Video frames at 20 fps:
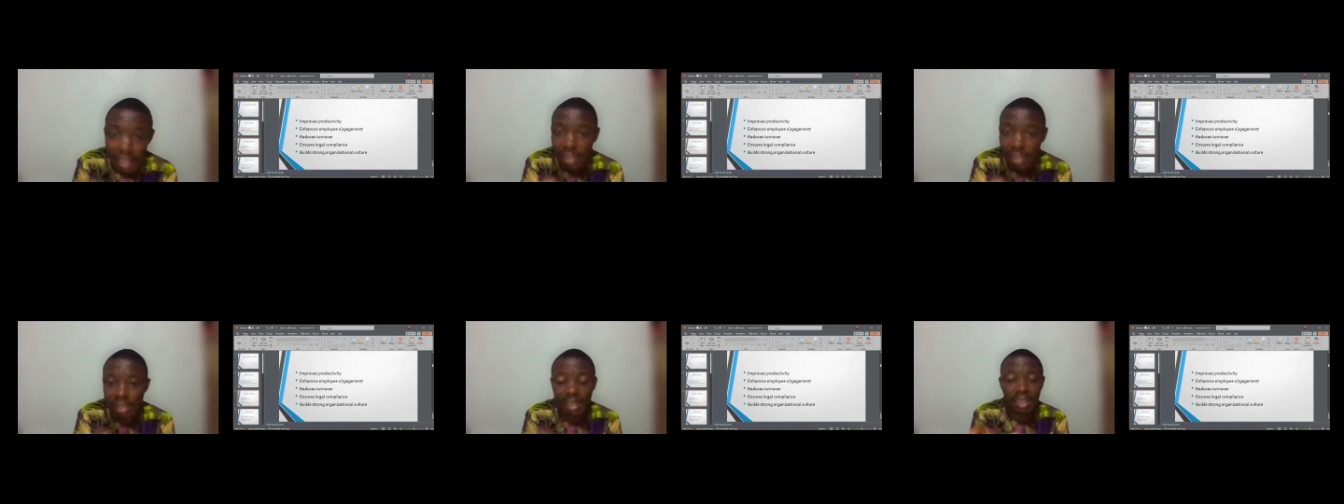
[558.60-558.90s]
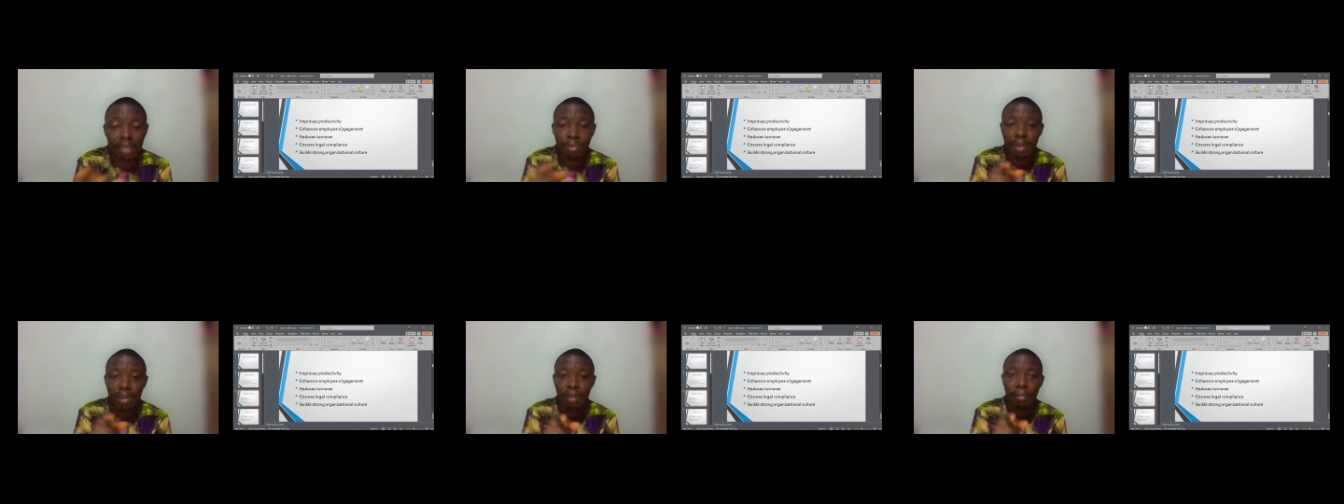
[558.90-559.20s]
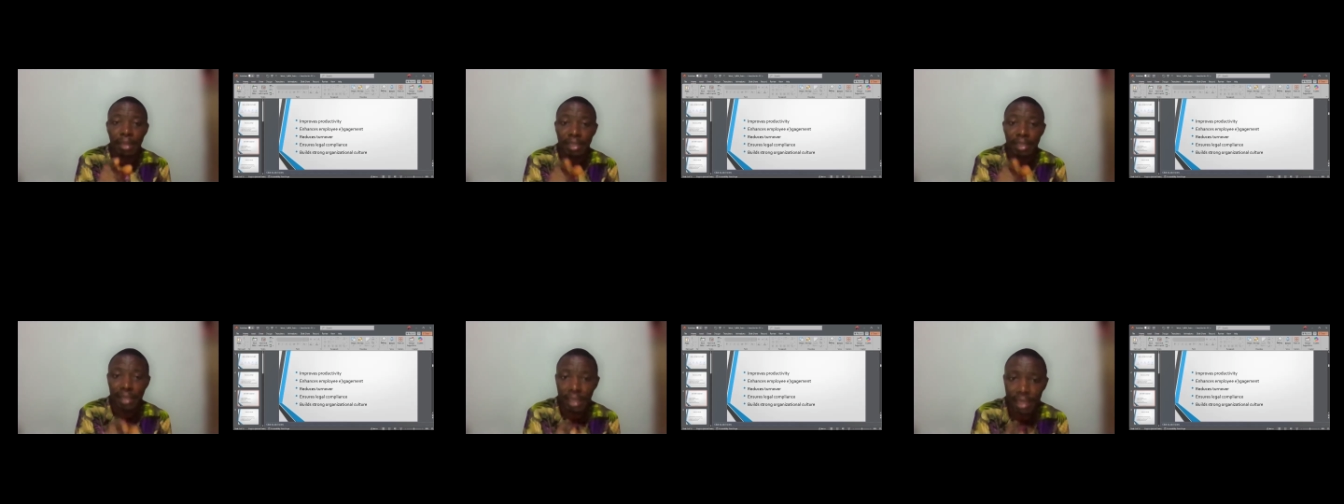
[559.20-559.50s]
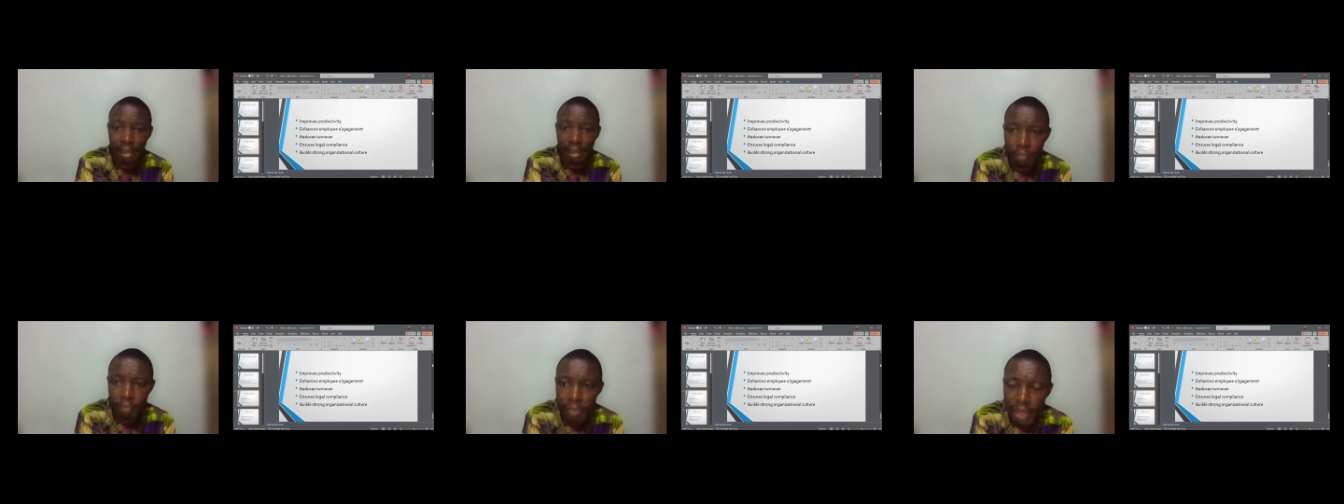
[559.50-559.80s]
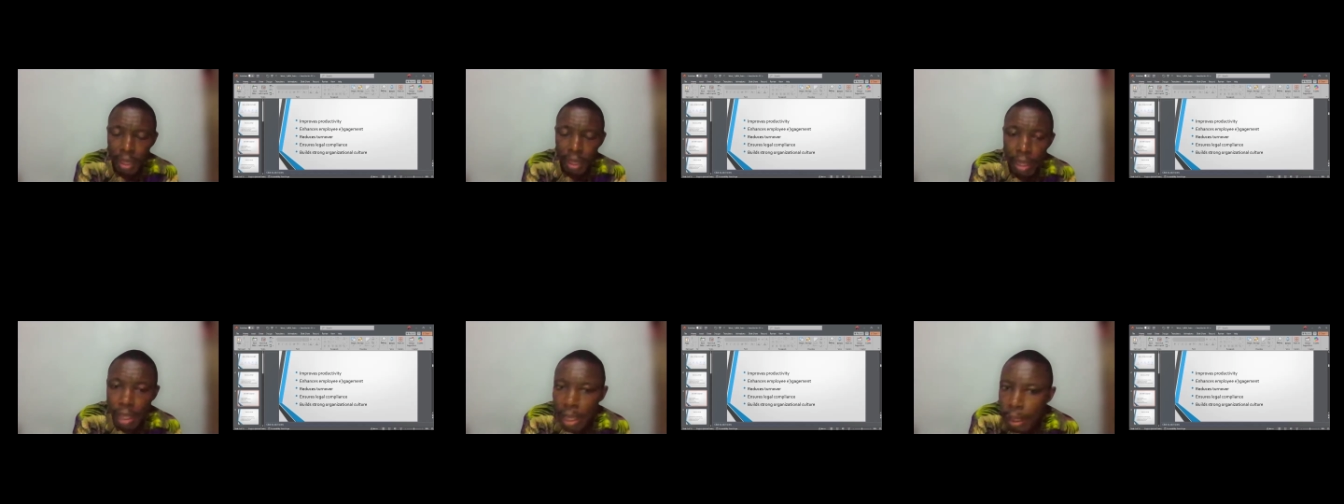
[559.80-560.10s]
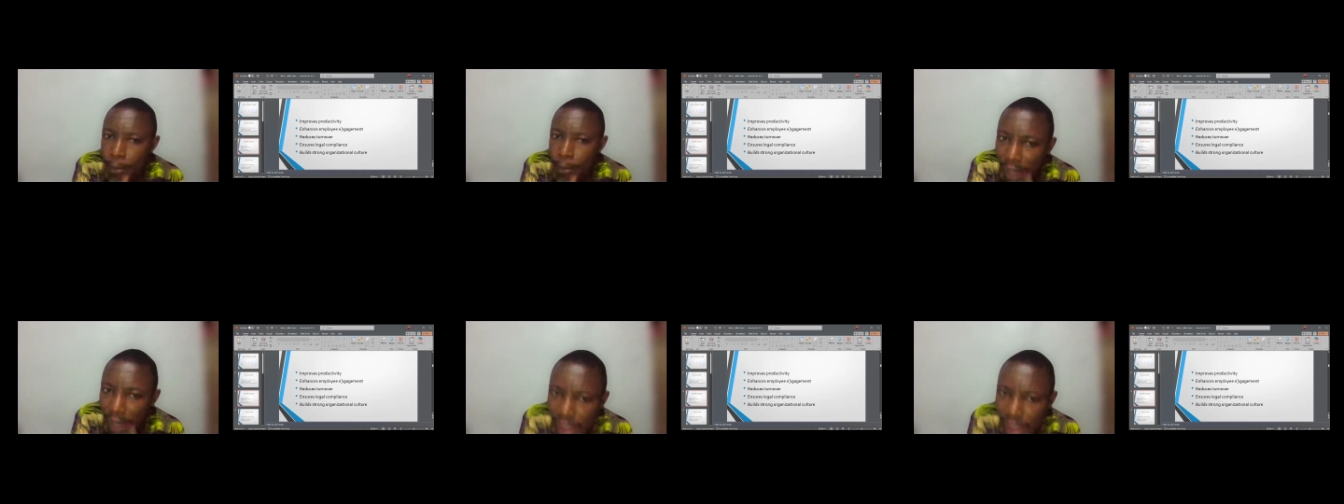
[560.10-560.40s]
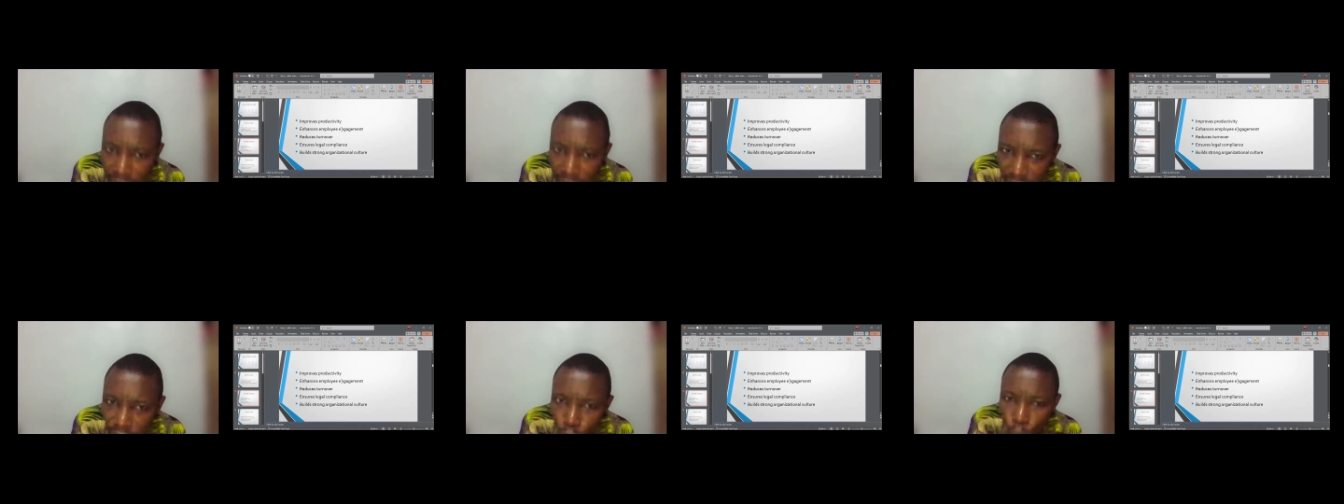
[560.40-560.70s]
the statement by saying,
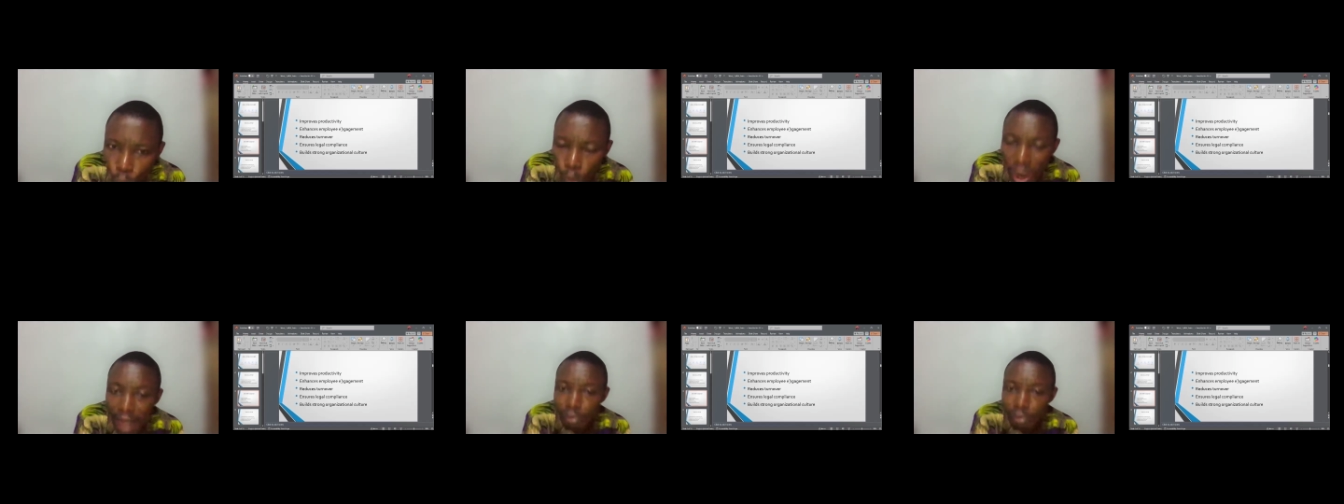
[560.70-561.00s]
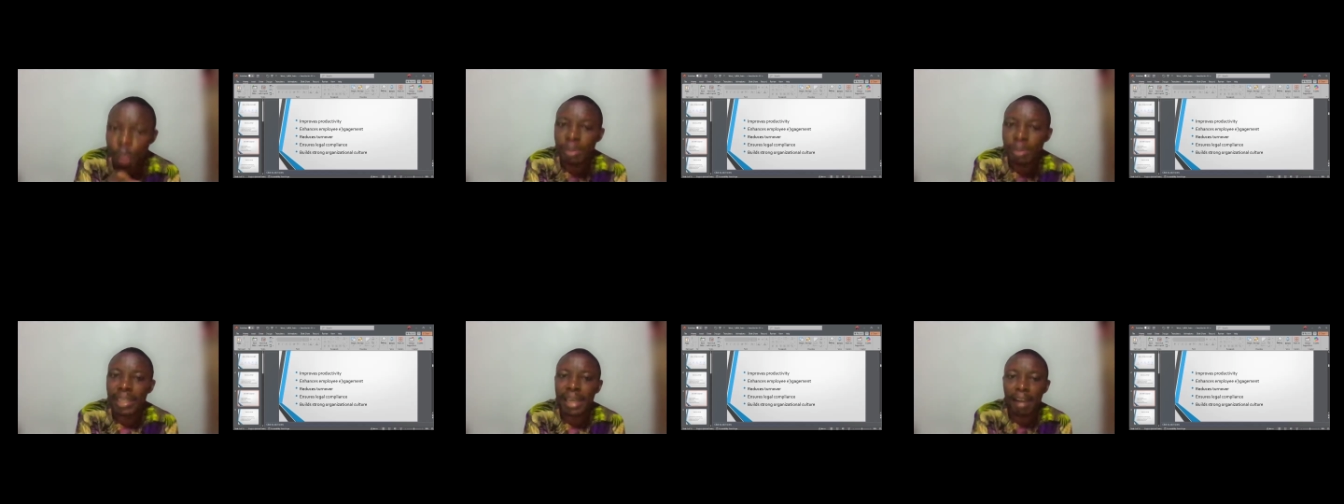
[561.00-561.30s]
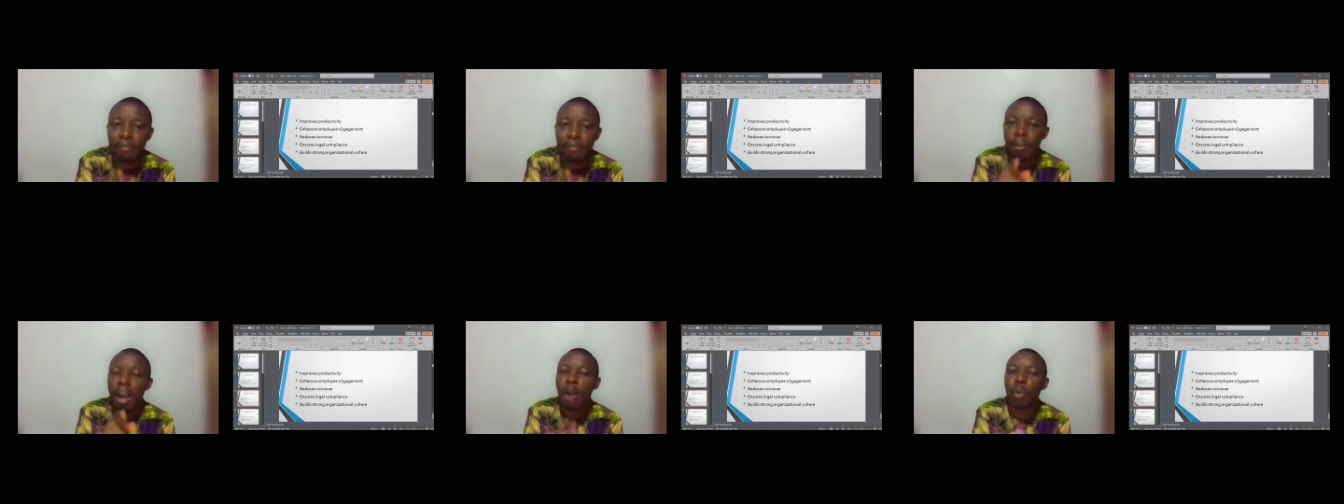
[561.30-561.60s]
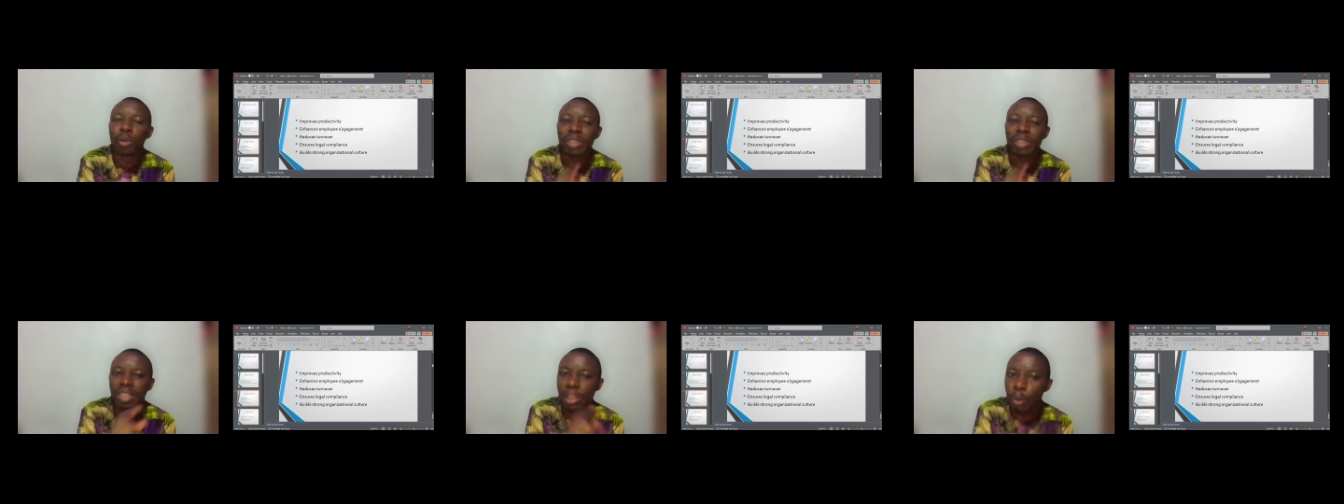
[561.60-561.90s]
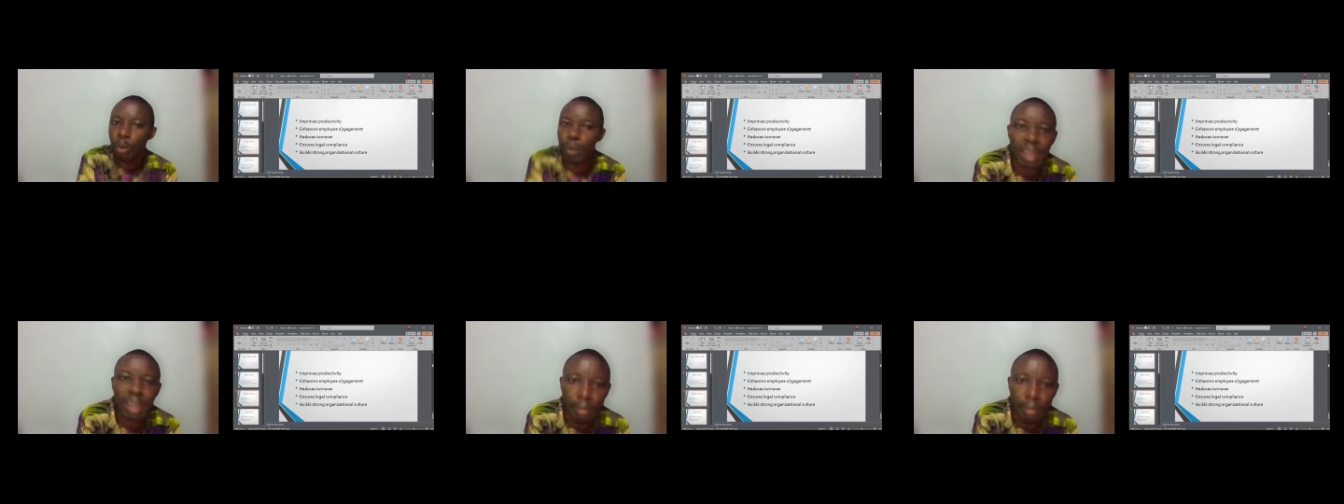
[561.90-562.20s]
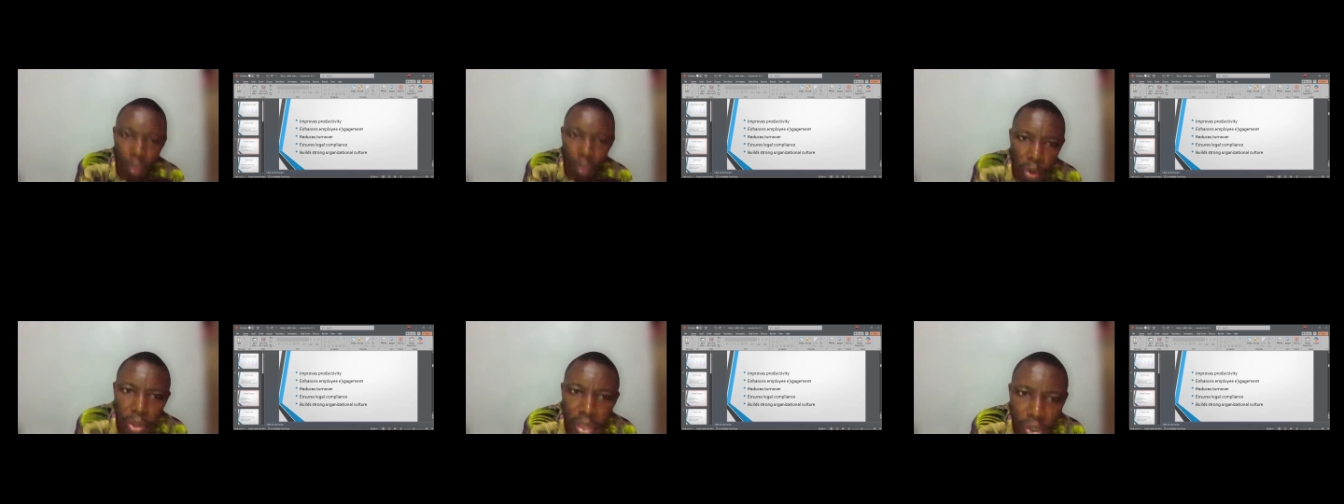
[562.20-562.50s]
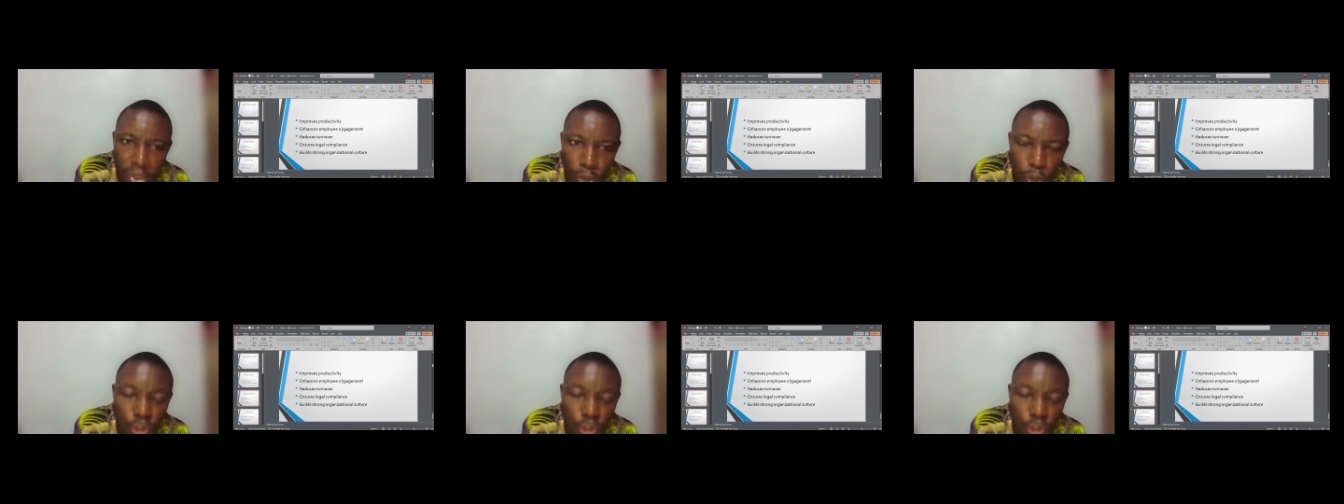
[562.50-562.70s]
please, we have to be careful how we deal with employee.